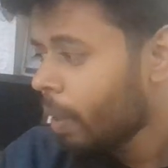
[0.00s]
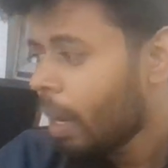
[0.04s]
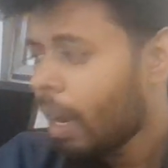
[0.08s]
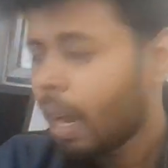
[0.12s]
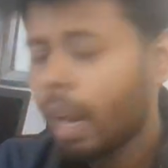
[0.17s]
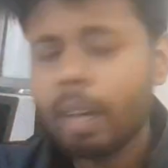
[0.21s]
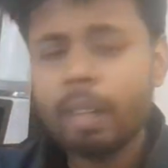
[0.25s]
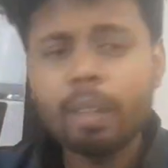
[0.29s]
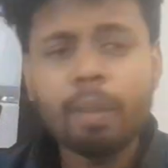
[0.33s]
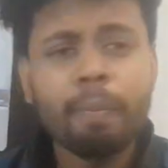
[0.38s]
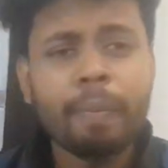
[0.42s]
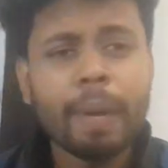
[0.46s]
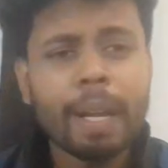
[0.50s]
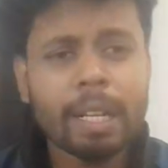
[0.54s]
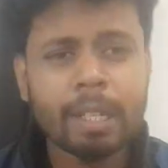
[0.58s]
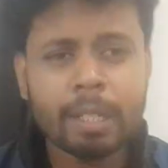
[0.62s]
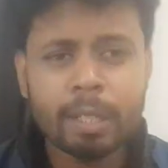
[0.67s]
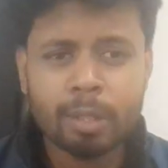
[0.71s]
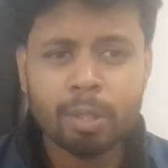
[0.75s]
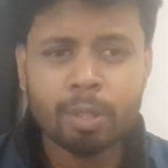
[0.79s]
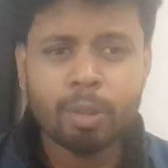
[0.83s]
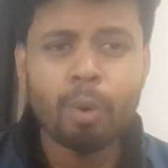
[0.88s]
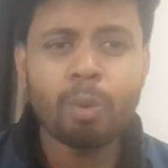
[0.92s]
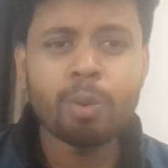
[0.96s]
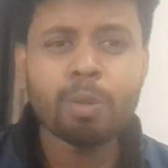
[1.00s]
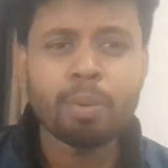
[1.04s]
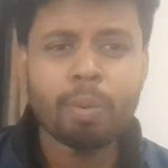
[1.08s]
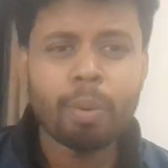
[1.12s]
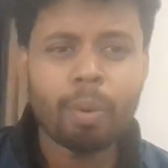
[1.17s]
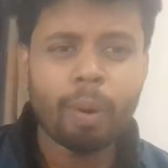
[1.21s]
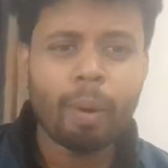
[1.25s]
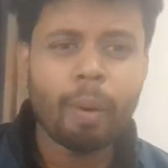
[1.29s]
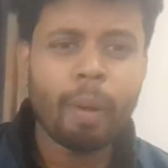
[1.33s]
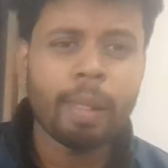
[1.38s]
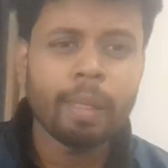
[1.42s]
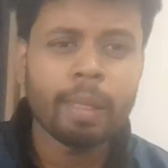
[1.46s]
And the best source
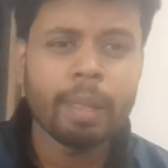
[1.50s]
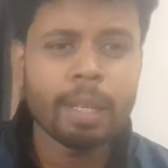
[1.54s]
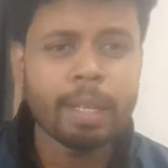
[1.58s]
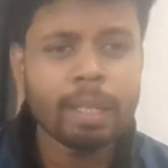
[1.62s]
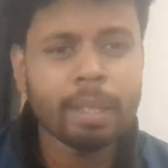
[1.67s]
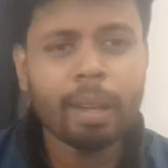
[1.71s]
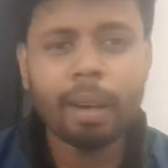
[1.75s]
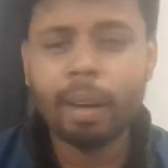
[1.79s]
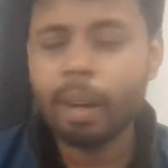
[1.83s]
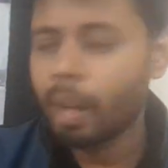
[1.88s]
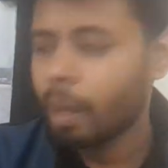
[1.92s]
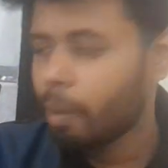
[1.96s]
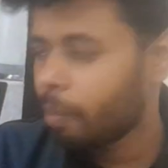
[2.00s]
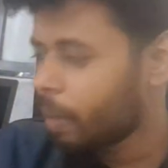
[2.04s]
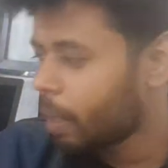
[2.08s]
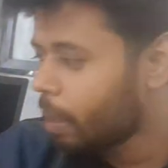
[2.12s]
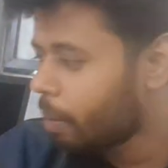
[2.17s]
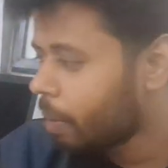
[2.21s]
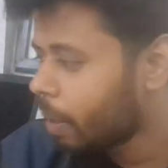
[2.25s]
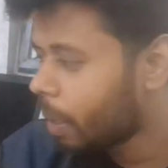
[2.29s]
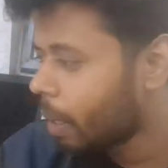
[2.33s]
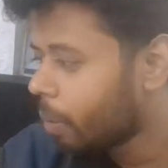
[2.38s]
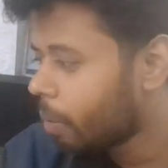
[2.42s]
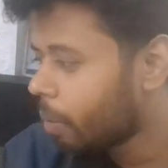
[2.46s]
for all these, now I am giving